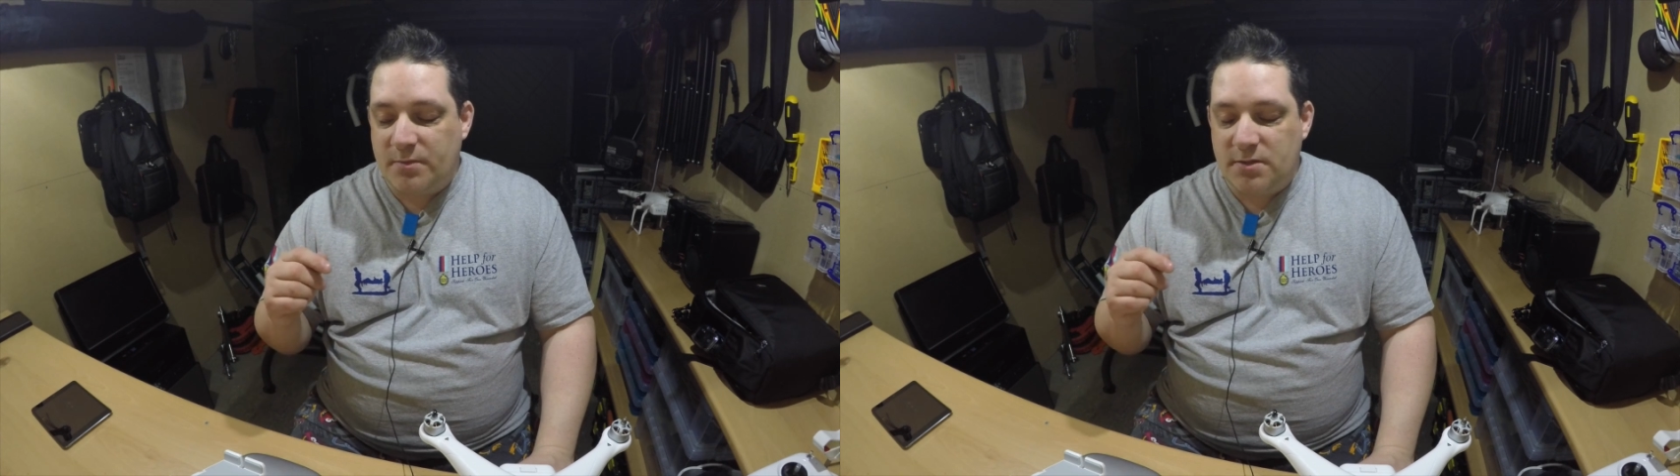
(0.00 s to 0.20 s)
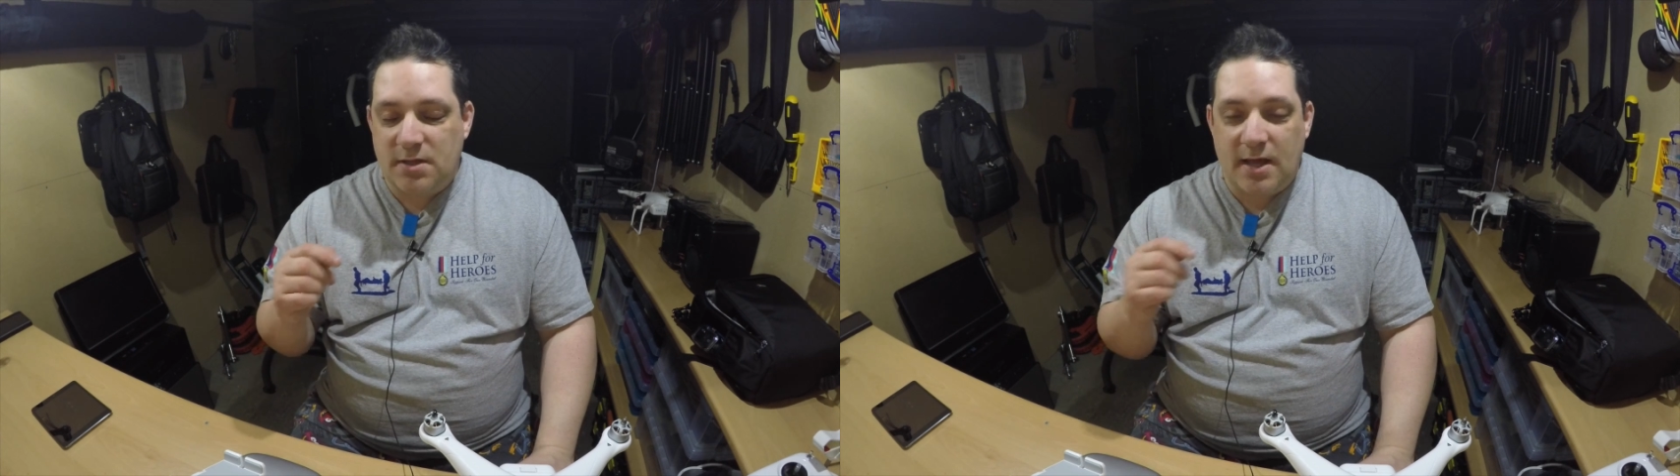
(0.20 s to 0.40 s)

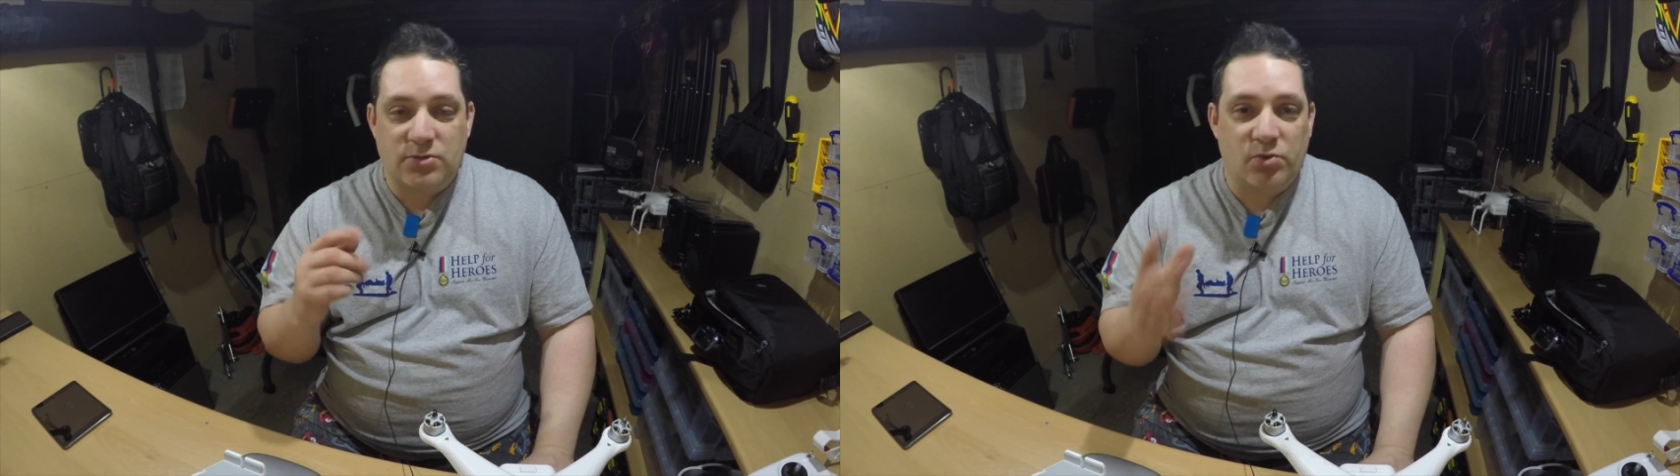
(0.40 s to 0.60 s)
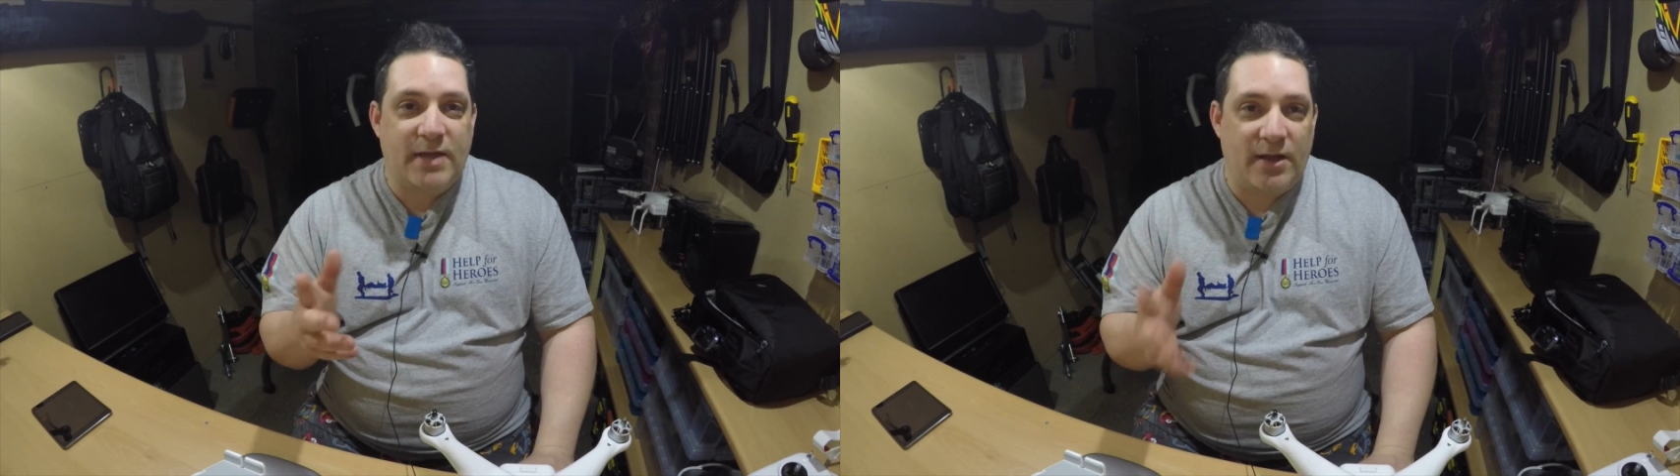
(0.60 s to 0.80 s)
So that's
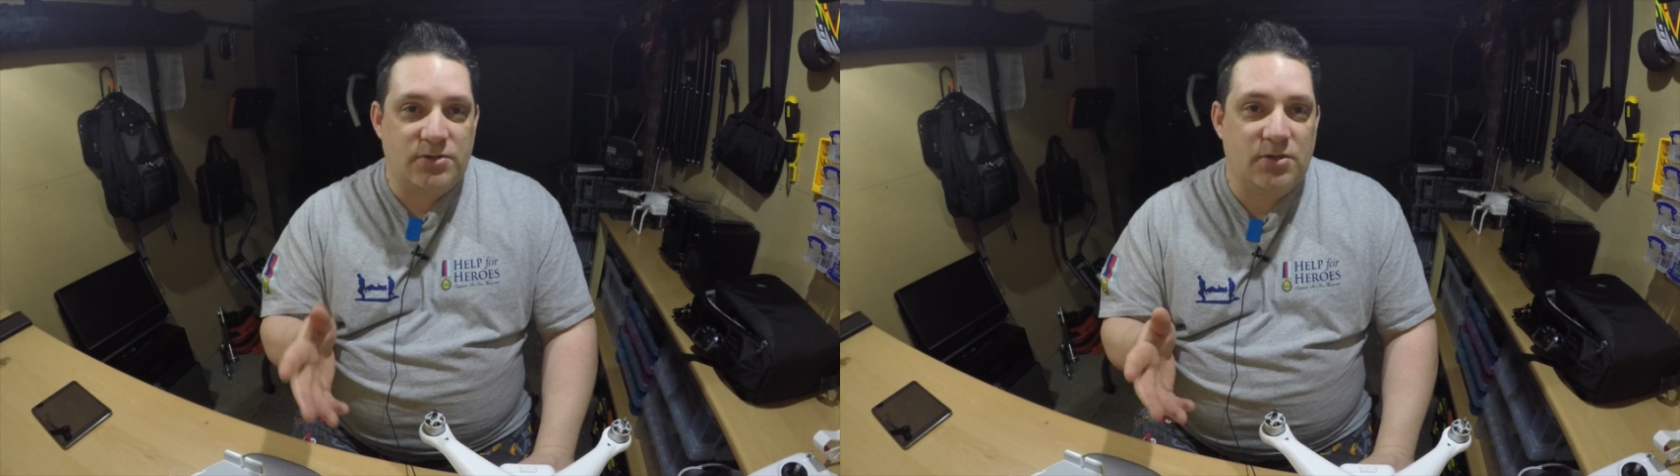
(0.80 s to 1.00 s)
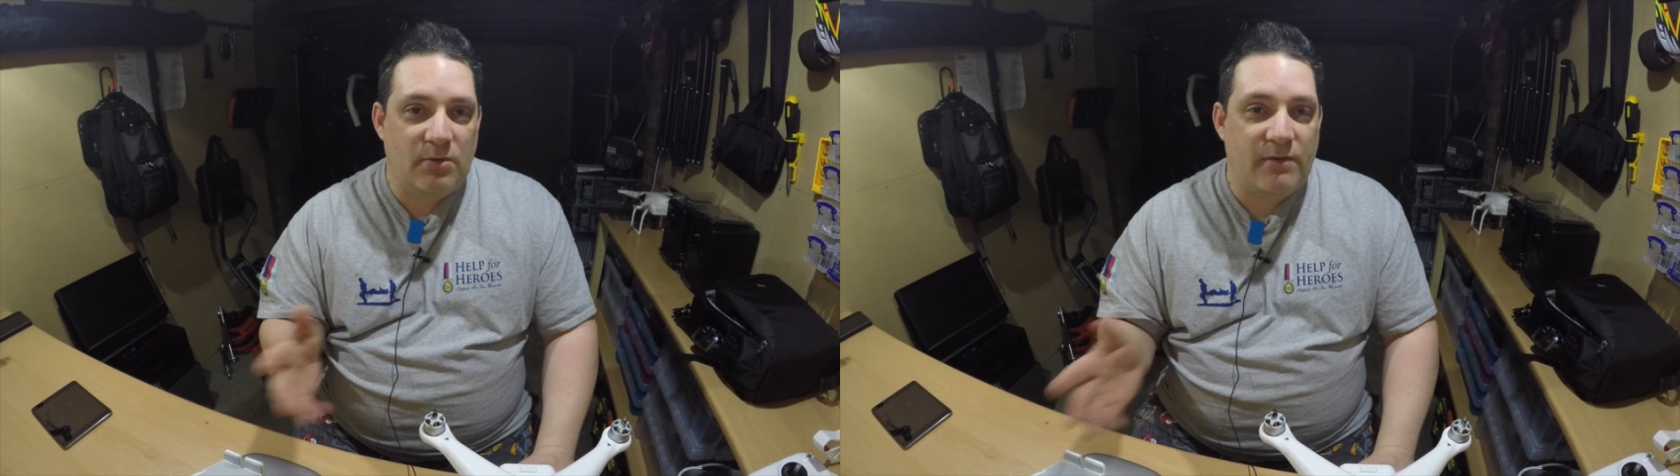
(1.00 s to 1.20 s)
all down
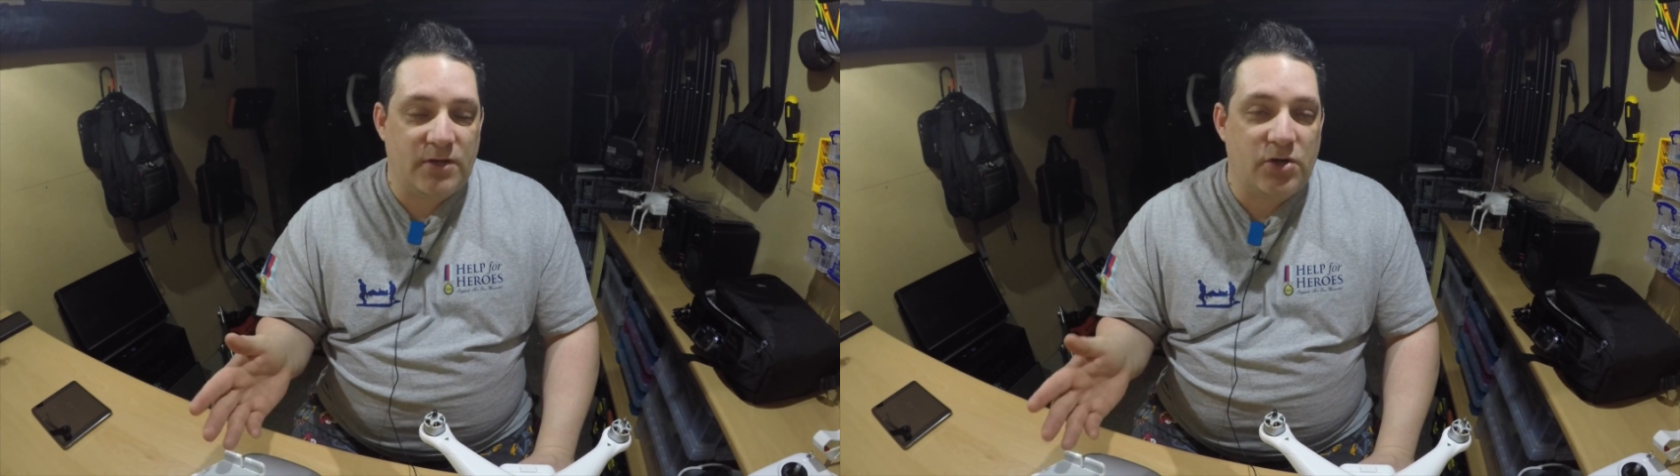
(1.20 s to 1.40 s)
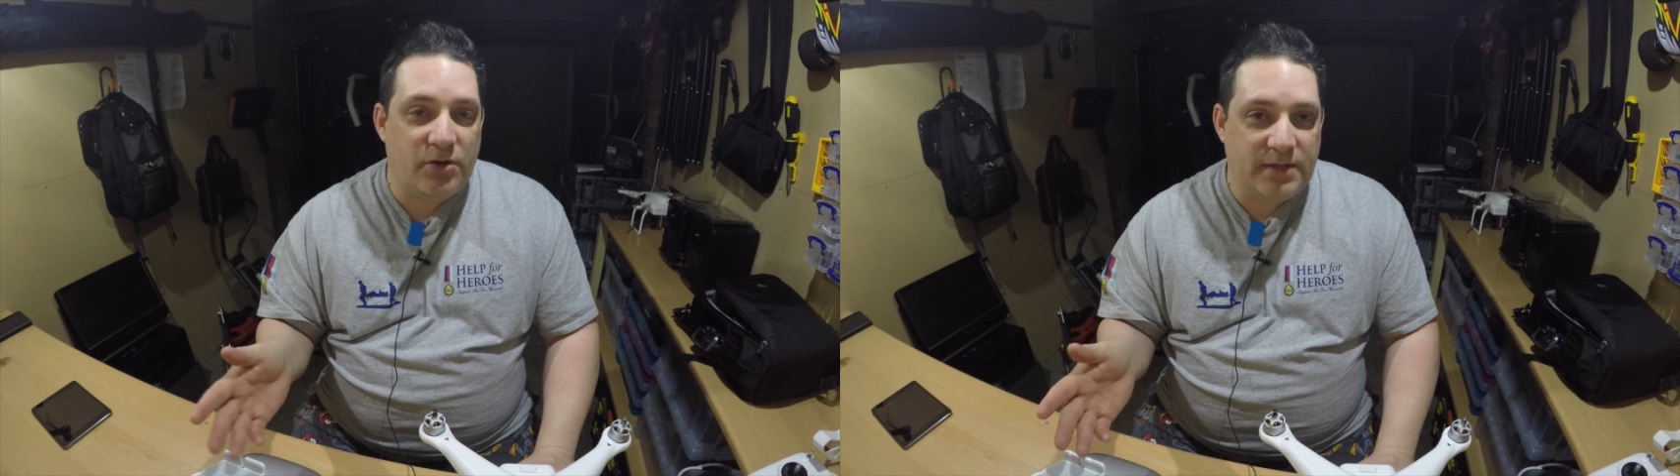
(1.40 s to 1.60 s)
to whether
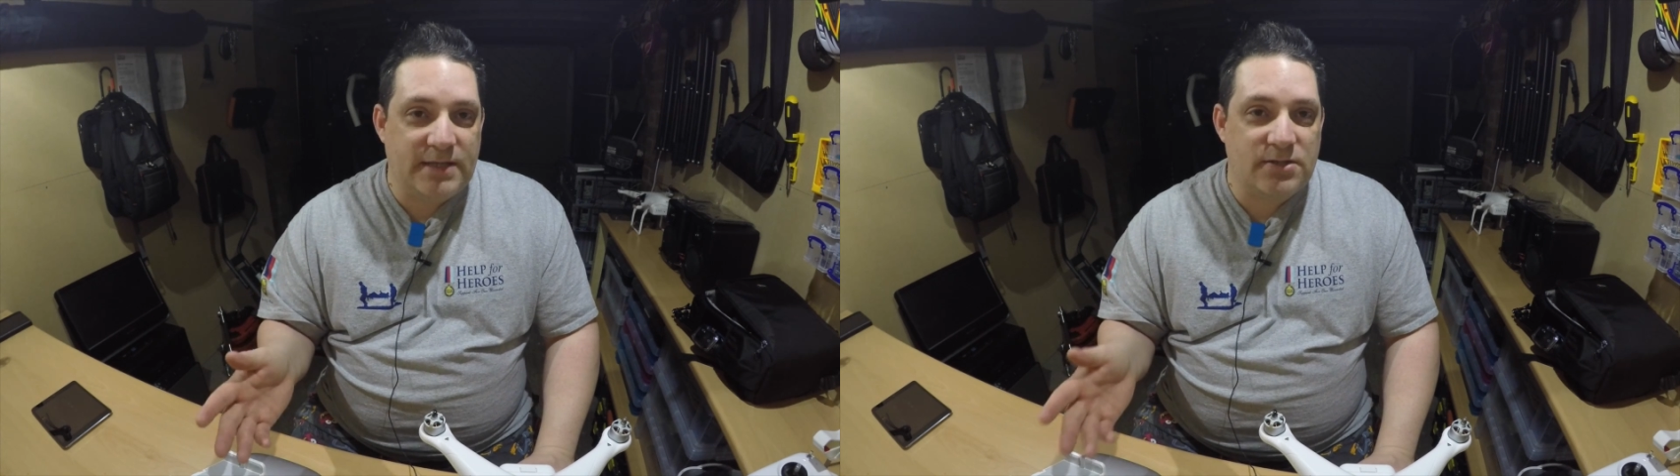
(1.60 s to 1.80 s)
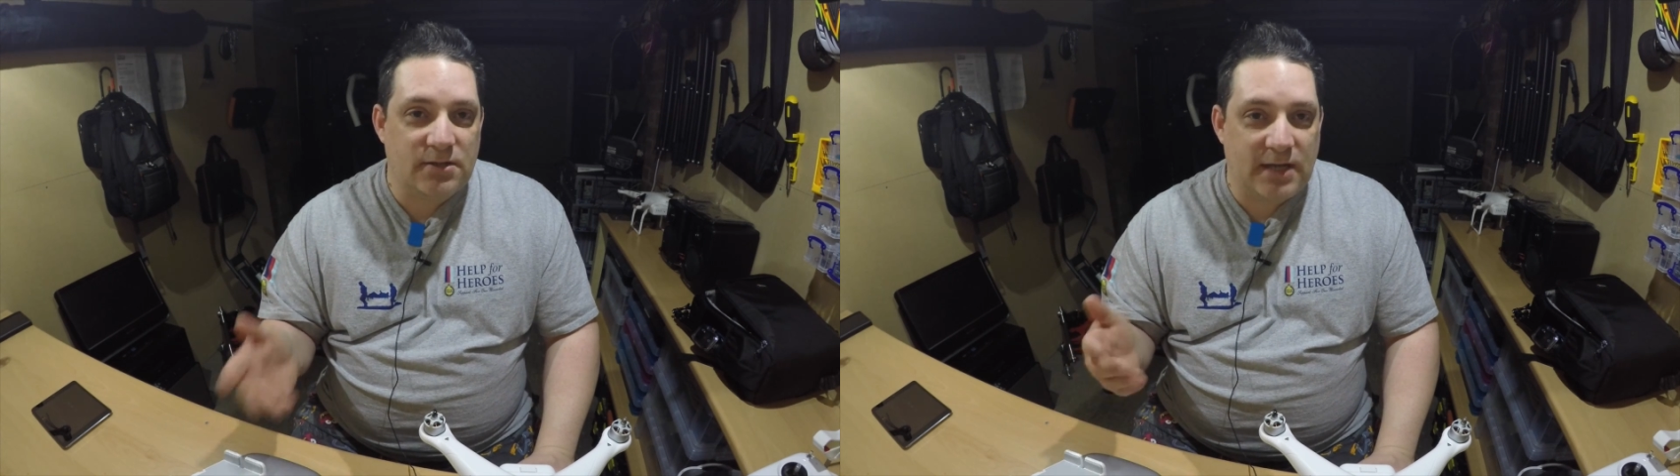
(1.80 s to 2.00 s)
you've got a decent